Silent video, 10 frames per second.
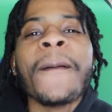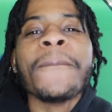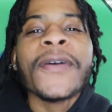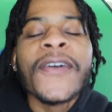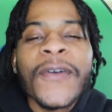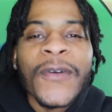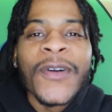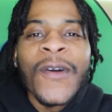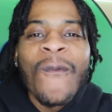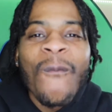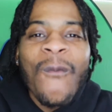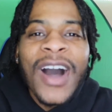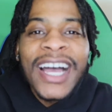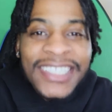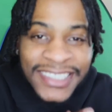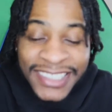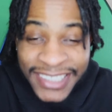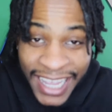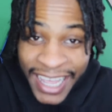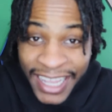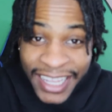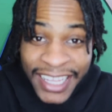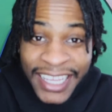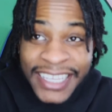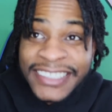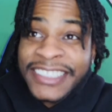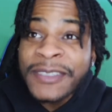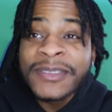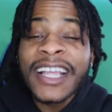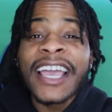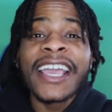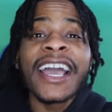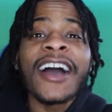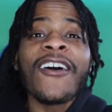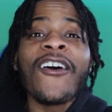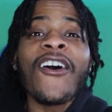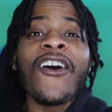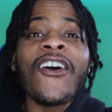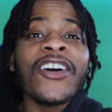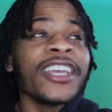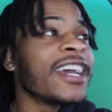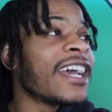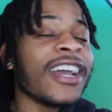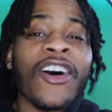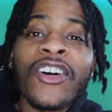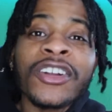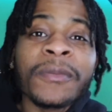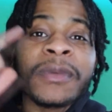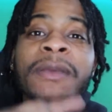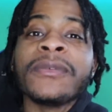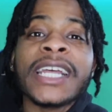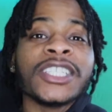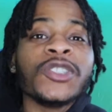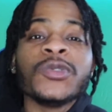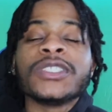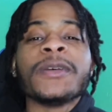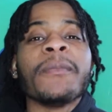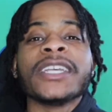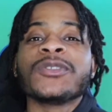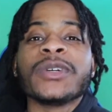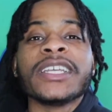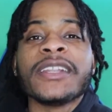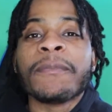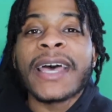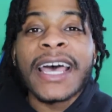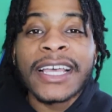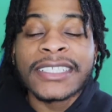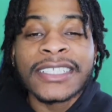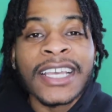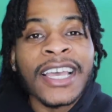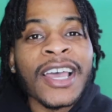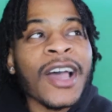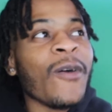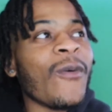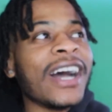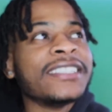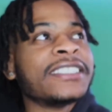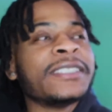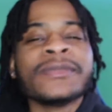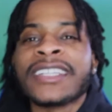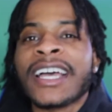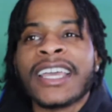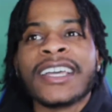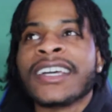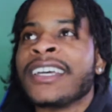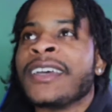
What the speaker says: Bro, why is it that it seems like all the people that you used to mess with in the past, why it seems like